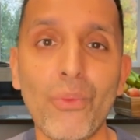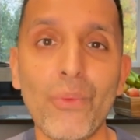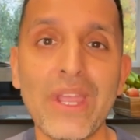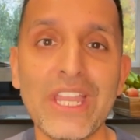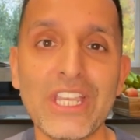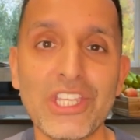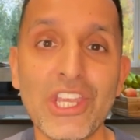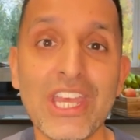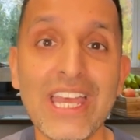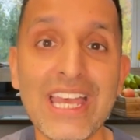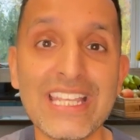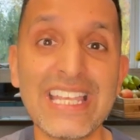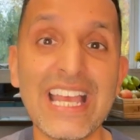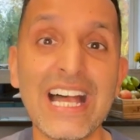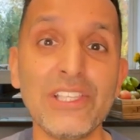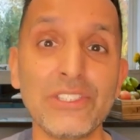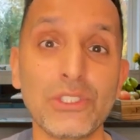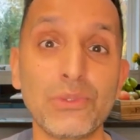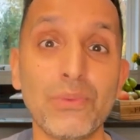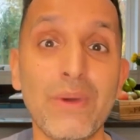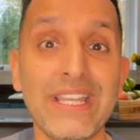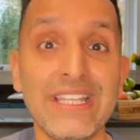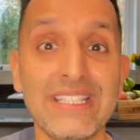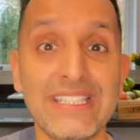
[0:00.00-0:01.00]
which tells
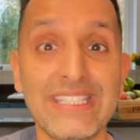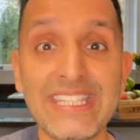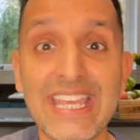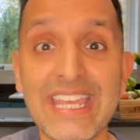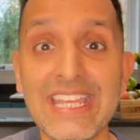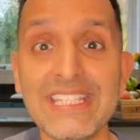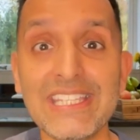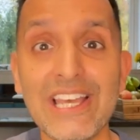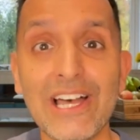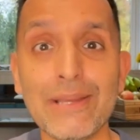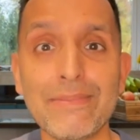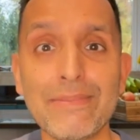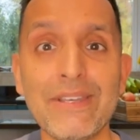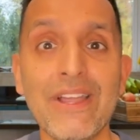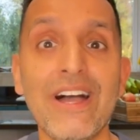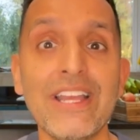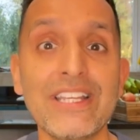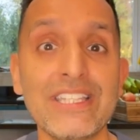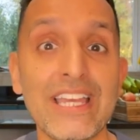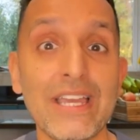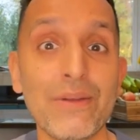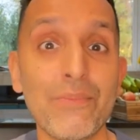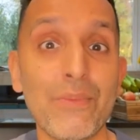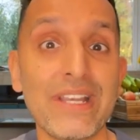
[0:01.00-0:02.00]
us when it's daytime,
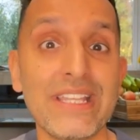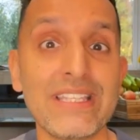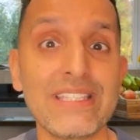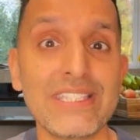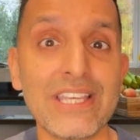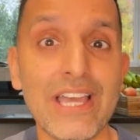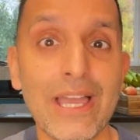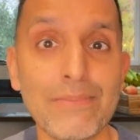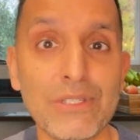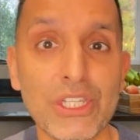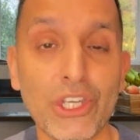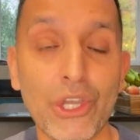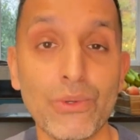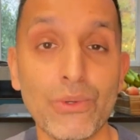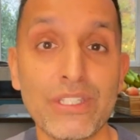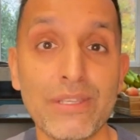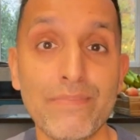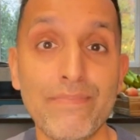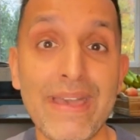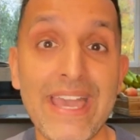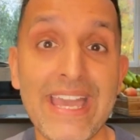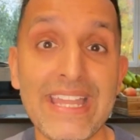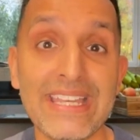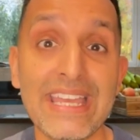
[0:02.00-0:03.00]
nighttime, when it's time to go
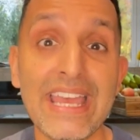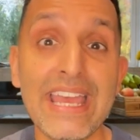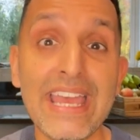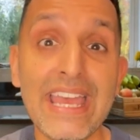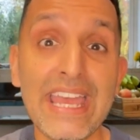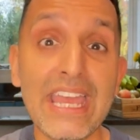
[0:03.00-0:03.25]
to bed.